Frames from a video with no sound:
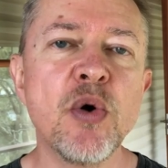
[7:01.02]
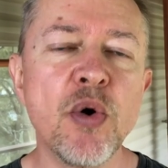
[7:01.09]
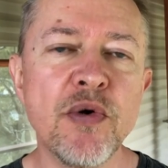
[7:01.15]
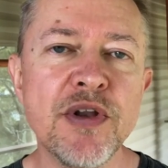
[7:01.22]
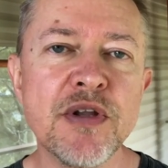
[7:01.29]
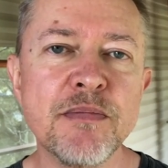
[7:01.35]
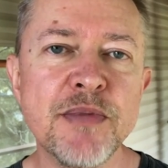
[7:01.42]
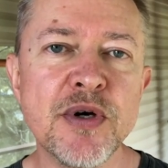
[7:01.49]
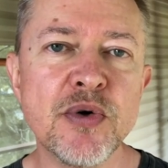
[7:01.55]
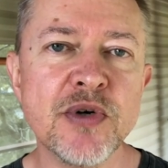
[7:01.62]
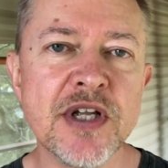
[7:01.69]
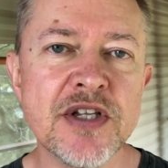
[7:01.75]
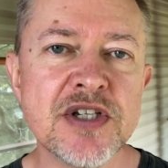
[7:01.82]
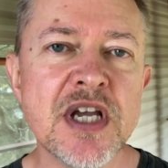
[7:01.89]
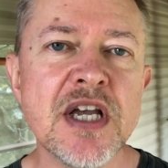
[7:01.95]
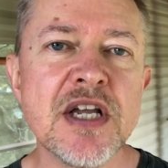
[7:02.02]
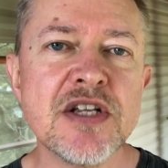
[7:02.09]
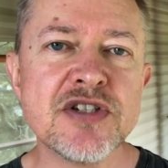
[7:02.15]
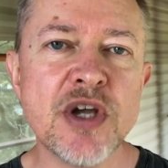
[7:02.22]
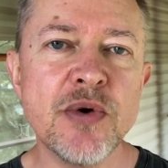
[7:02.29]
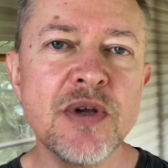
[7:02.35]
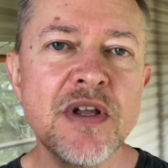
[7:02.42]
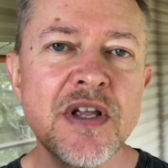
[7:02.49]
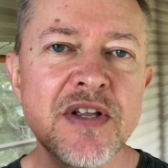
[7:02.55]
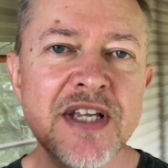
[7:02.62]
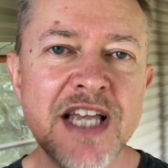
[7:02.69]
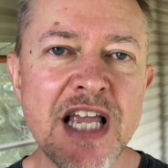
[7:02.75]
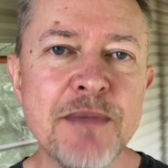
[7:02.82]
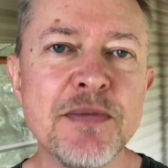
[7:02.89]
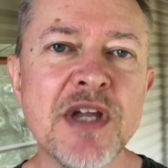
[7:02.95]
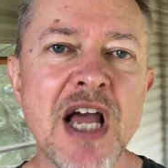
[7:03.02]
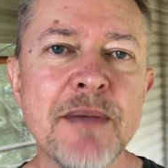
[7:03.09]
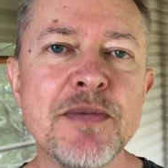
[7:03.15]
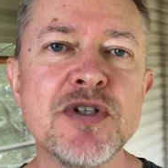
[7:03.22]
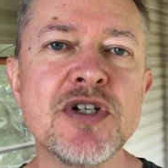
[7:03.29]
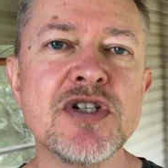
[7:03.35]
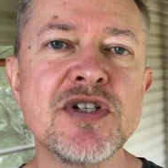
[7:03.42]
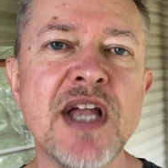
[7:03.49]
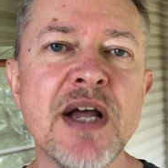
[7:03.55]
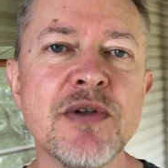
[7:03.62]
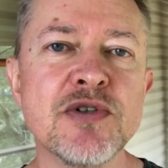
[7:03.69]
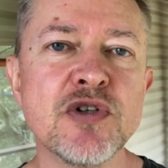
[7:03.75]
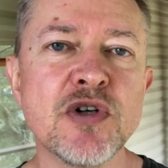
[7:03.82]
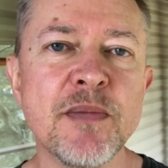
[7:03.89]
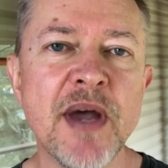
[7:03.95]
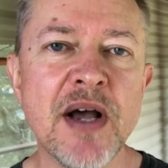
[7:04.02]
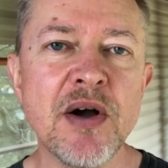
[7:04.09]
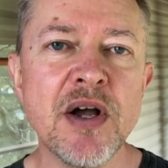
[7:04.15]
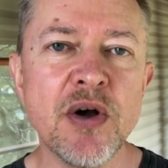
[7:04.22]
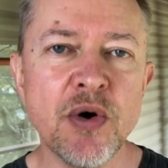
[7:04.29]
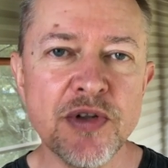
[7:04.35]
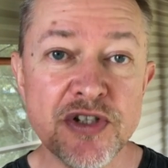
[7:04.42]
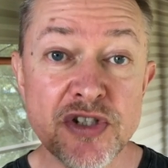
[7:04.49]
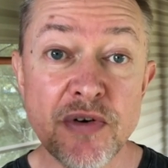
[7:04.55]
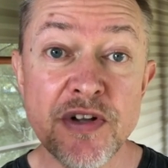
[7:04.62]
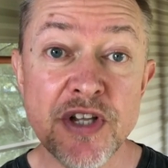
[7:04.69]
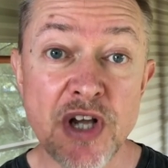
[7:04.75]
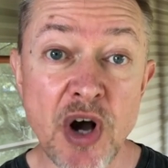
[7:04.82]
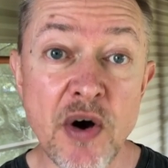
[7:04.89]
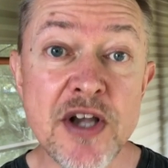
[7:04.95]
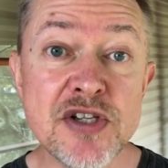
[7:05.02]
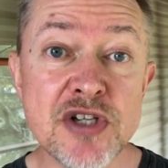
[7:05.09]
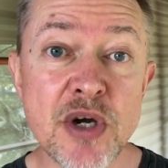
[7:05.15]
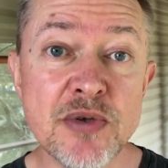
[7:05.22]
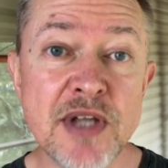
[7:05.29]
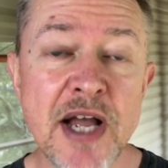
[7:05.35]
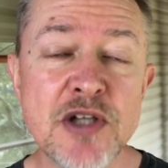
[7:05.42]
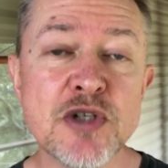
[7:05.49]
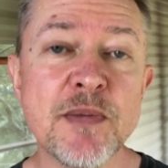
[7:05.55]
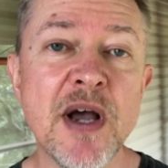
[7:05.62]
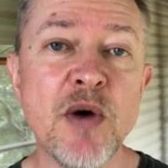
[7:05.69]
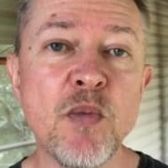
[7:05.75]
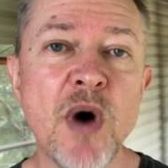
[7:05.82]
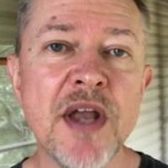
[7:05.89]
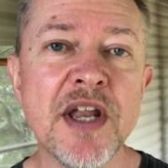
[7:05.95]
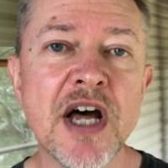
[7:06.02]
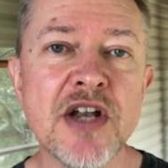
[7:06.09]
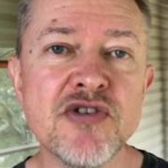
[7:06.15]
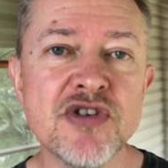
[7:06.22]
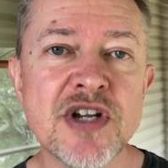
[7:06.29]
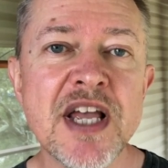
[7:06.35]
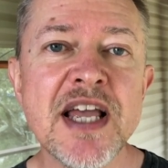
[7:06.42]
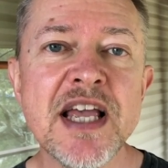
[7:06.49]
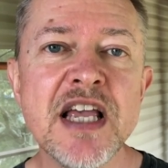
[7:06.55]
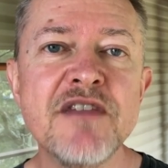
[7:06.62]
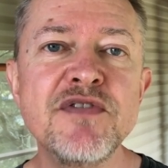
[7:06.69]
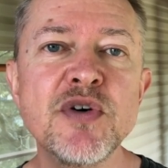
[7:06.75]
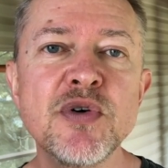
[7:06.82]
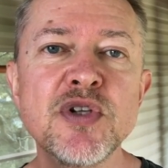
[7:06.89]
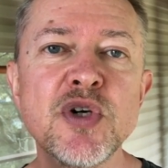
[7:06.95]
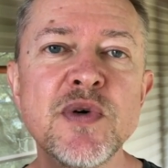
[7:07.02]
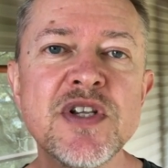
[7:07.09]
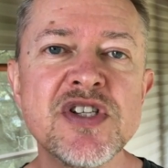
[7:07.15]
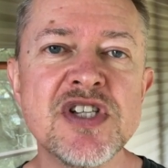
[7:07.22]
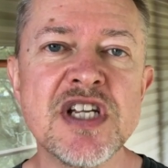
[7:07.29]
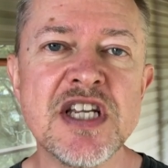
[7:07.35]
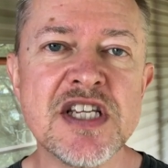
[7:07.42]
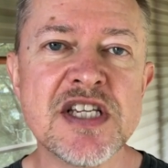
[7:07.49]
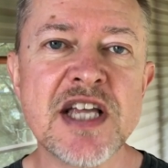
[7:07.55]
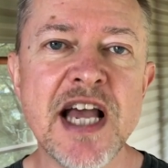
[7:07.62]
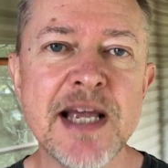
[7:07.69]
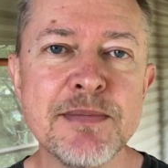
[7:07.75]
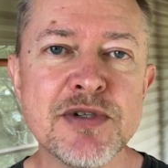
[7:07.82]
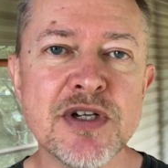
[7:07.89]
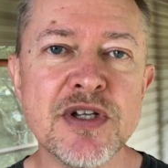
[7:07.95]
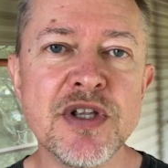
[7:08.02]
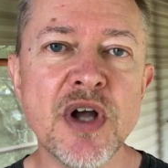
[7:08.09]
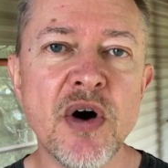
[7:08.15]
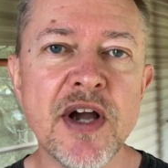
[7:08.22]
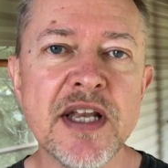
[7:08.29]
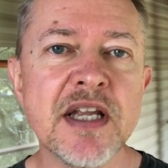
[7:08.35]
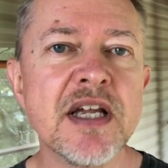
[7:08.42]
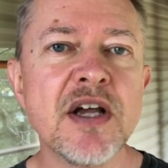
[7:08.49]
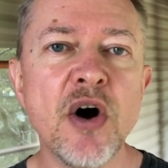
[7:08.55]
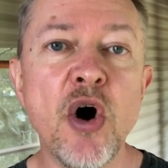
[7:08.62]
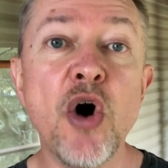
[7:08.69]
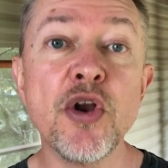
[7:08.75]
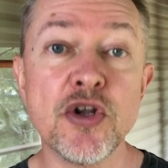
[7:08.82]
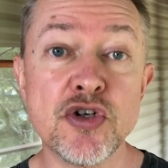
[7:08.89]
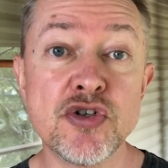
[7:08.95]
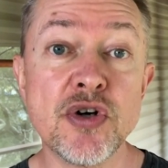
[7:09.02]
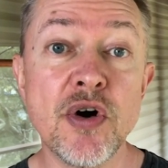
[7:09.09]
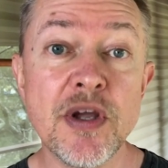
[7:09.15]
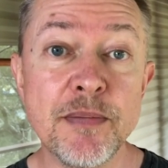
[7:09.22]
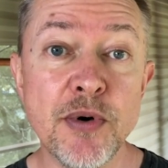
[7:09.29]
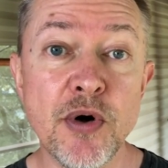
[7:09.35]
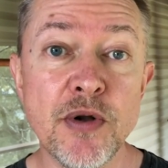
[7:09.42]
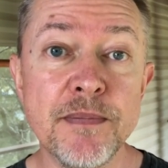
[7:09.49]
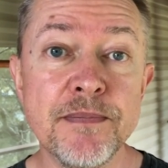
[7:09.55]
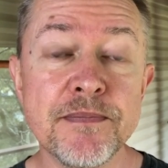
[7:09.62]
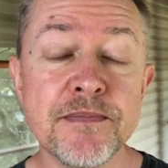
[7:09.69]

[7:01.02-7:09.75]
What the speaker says: or in the buildings. So keep the apertures down to about, the ISO down to about 100 if you're doing cityscapes at night on a tripod.